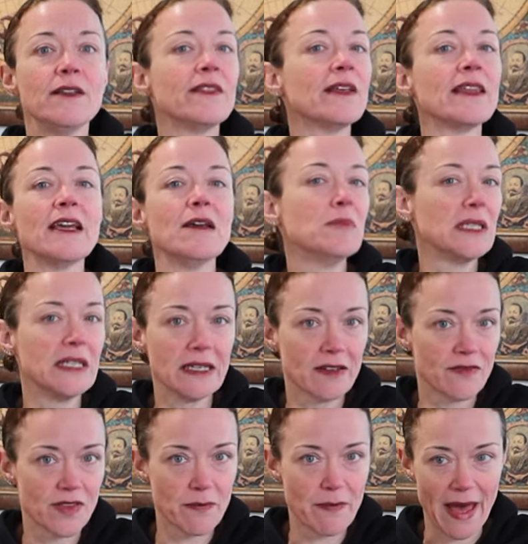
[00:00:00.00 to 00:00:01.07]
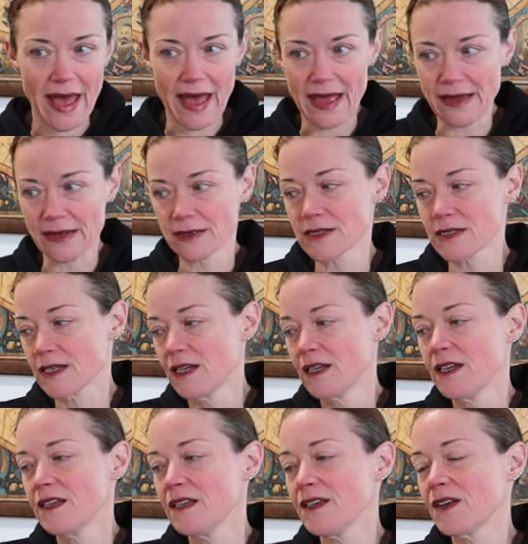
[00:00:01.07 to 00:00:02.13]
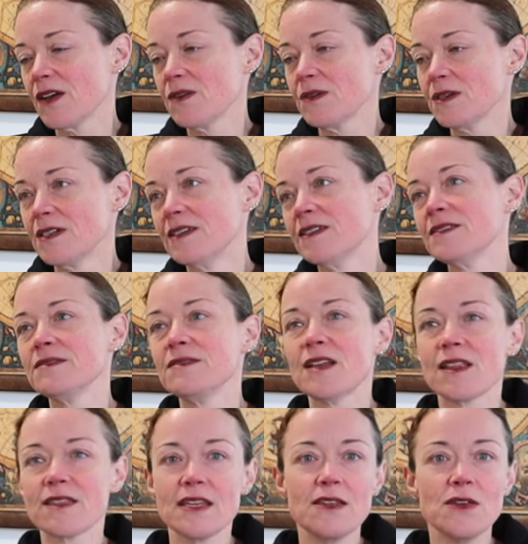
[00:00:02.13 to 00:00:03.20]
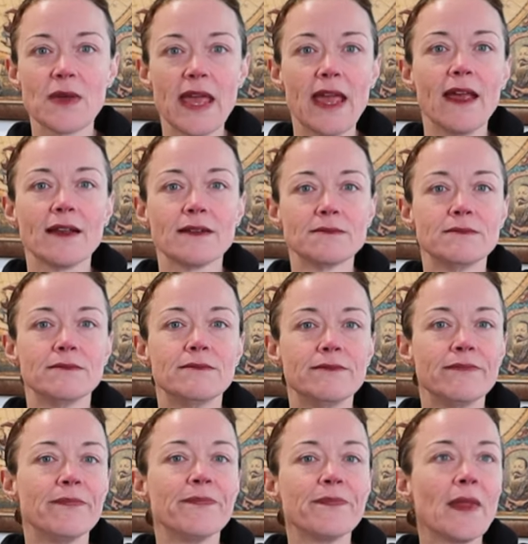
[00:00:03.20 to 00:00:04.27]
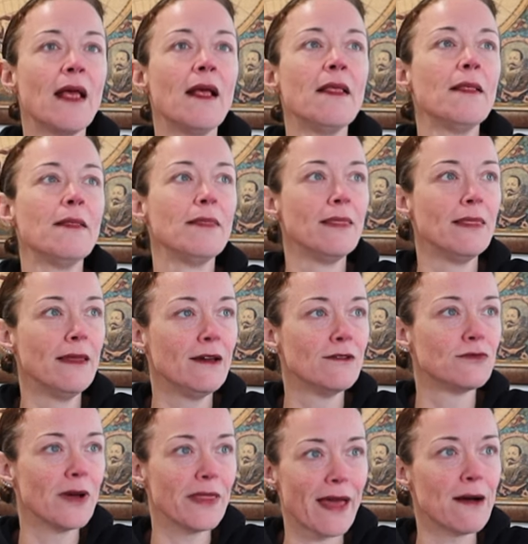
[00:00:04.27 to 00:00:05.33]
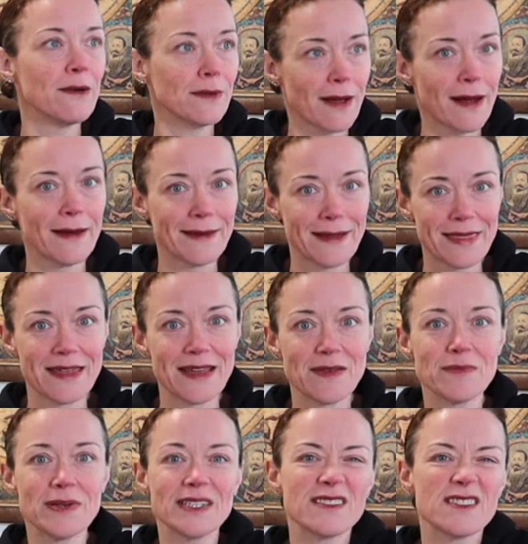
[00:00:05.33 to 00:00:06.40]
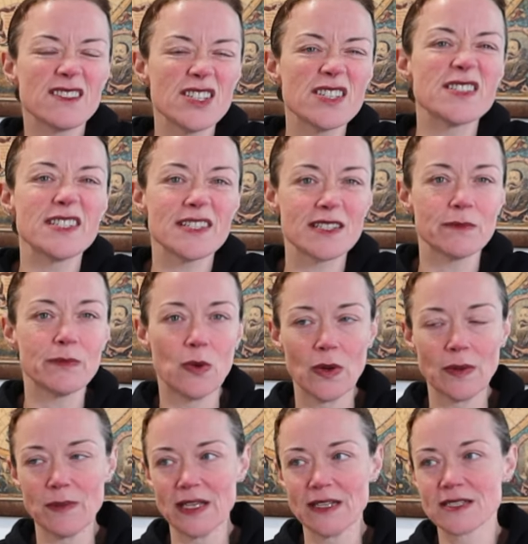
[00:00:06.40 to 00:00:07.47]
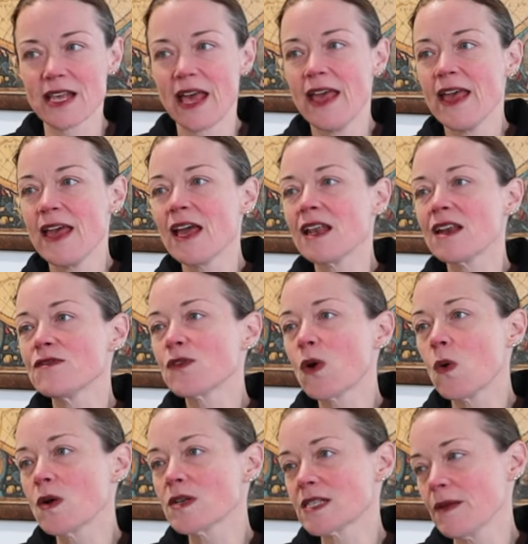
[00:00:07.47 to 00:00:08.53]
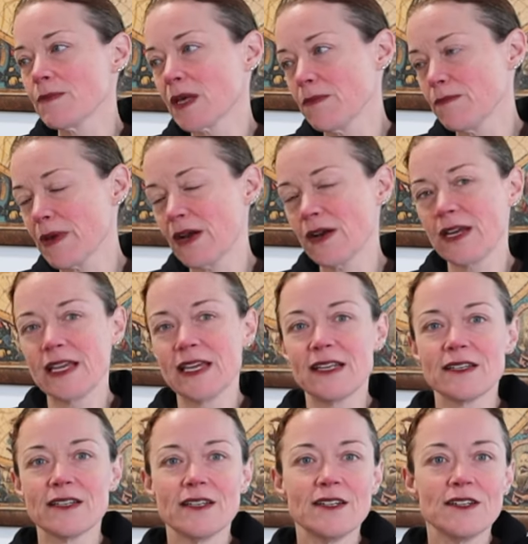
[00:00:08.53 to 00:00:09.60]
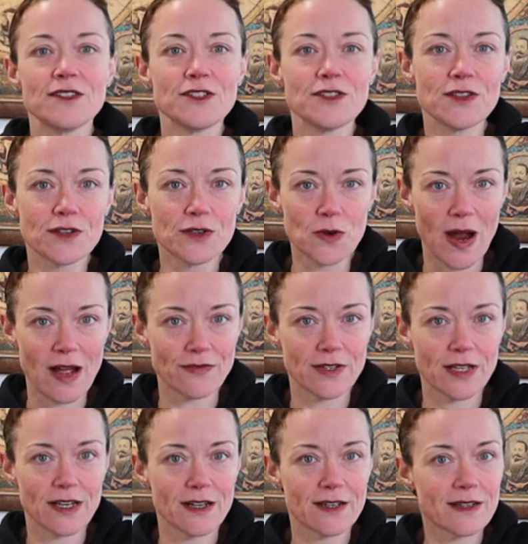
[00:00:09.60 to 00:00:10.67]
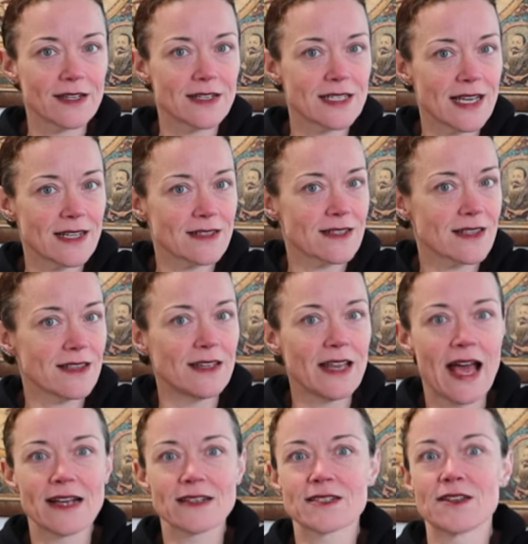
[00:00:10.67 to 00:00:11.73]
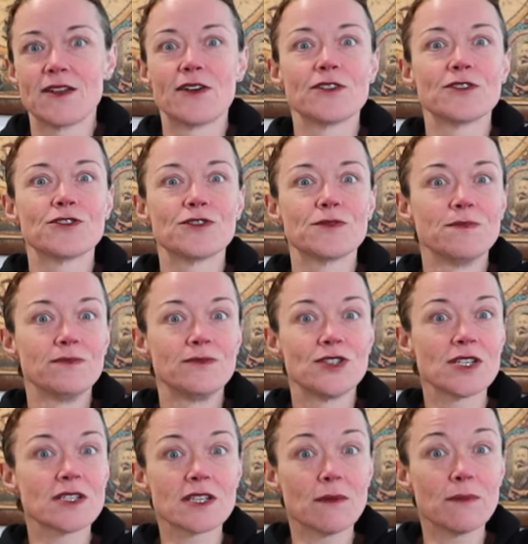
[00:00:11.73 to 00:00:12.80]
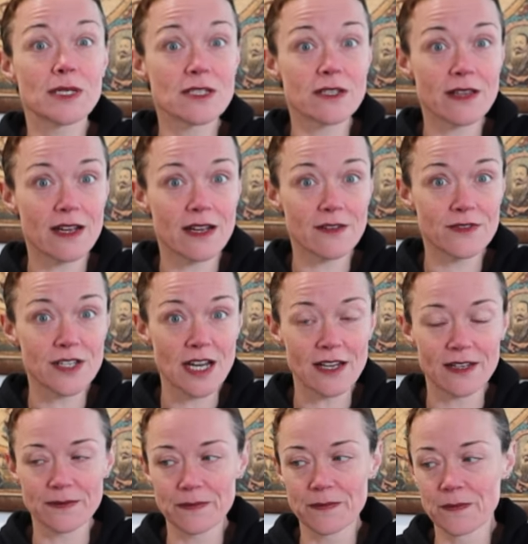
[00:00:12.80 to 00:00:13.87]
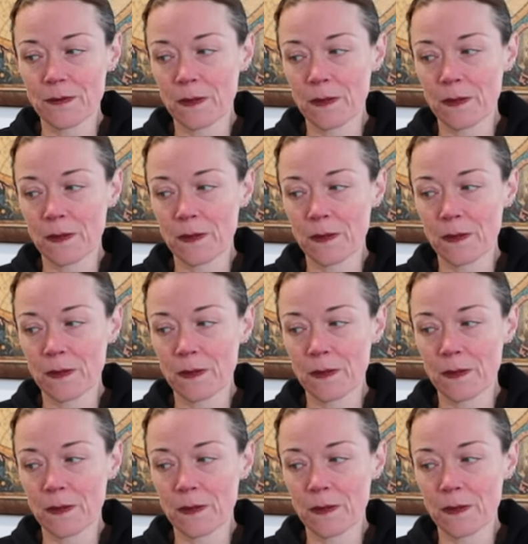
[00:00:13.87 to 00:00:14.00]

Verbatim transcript: the labeling of the bags, you know, nothing you can't live without kind of thing, but just disappointments. And of course, I'm comparing it to the Graphica because that's the last large jigsaw puzzle that I've done.